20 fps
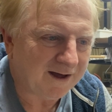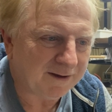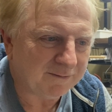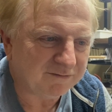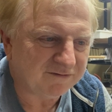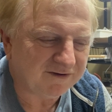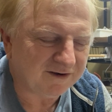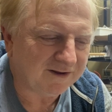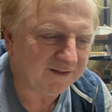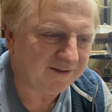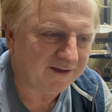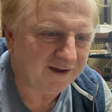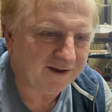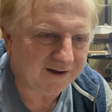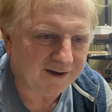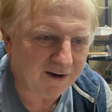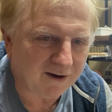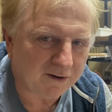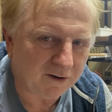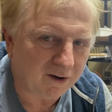sitting there
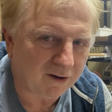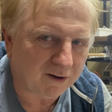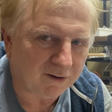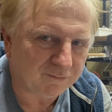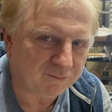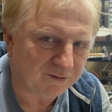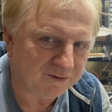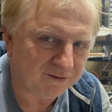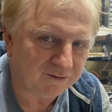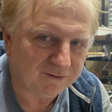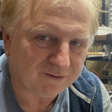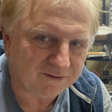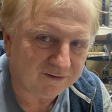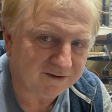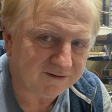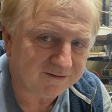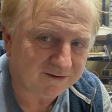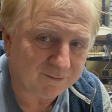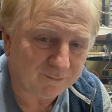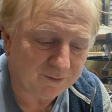going, oh, if we do
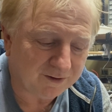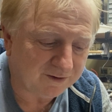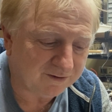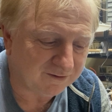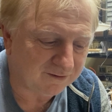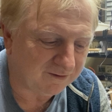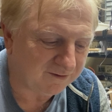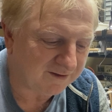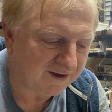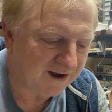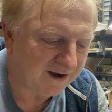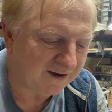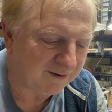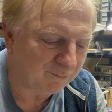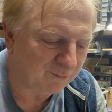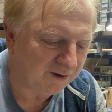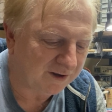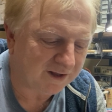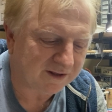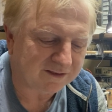this and we do that and
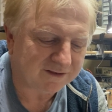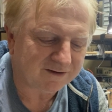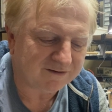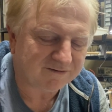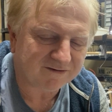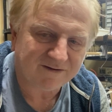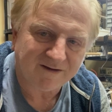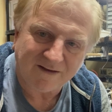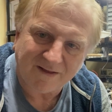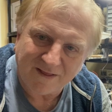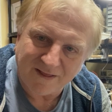we get this